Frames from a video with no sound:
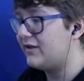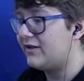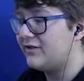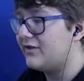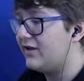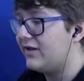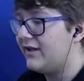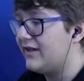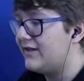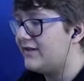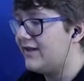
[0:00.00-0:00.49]
all
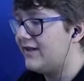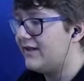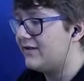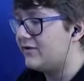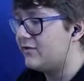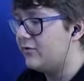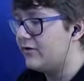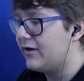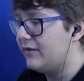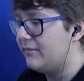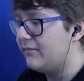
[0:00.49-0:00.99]
I gotta say.
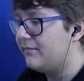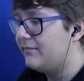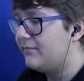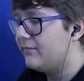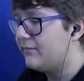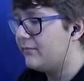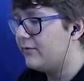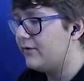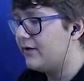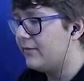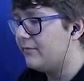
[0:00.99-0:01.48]
It's a cool game.
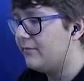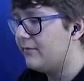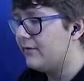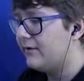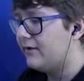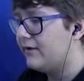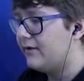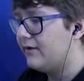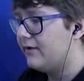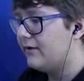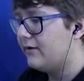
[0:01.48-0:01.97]
Cool game.
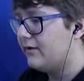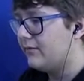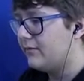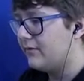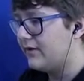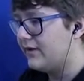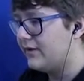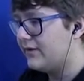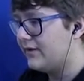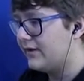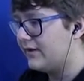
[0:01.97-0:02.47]

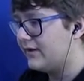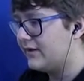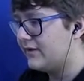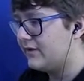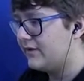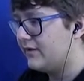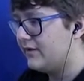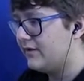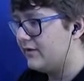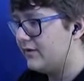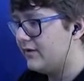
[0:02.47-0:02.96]
What is
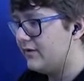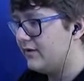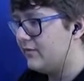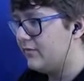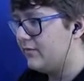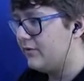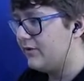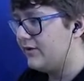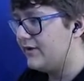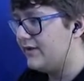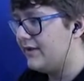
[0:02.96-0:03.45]
this?
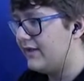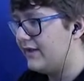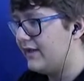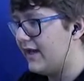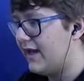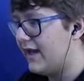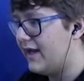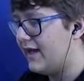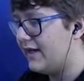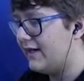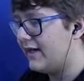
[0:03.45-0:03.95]

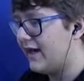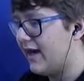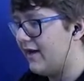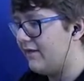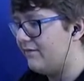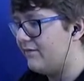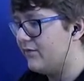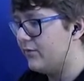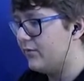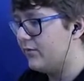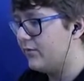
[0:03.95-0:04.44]
Pussycat
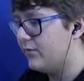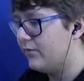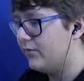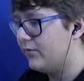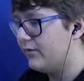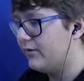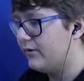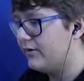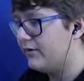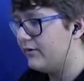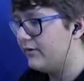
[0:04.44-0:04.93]
cat
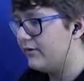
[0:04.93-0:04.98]
food.